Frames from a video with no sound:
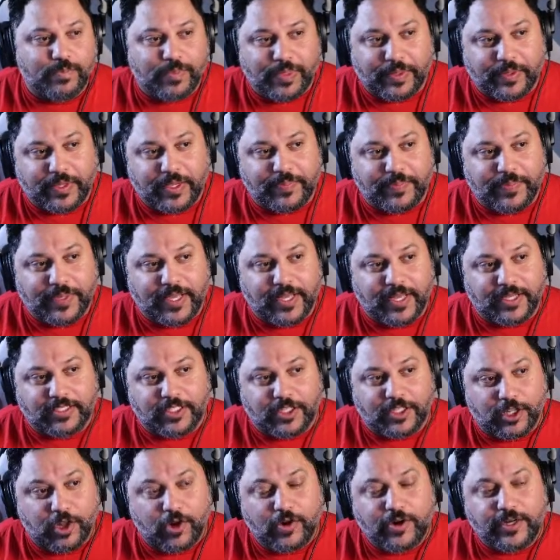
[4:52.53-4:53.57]
because
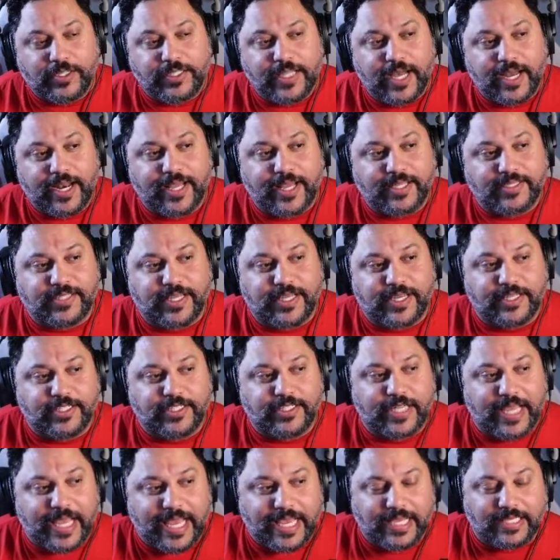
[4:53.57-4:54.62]
lore.sh
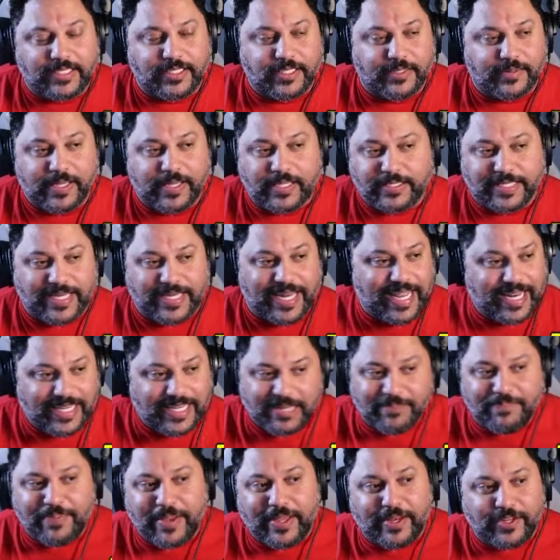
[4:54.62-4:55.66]
is an
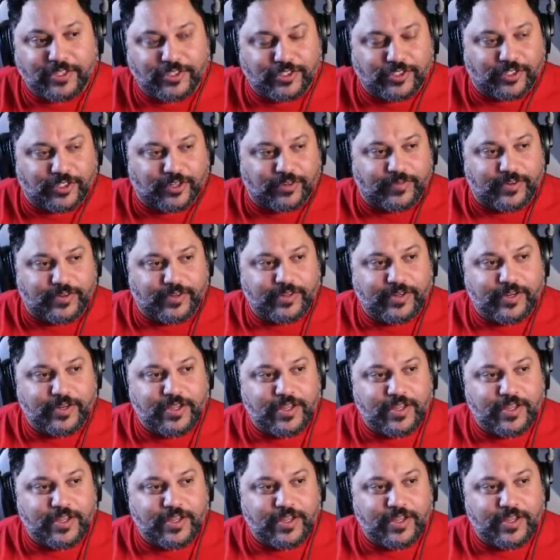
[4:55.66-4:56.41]
independent server.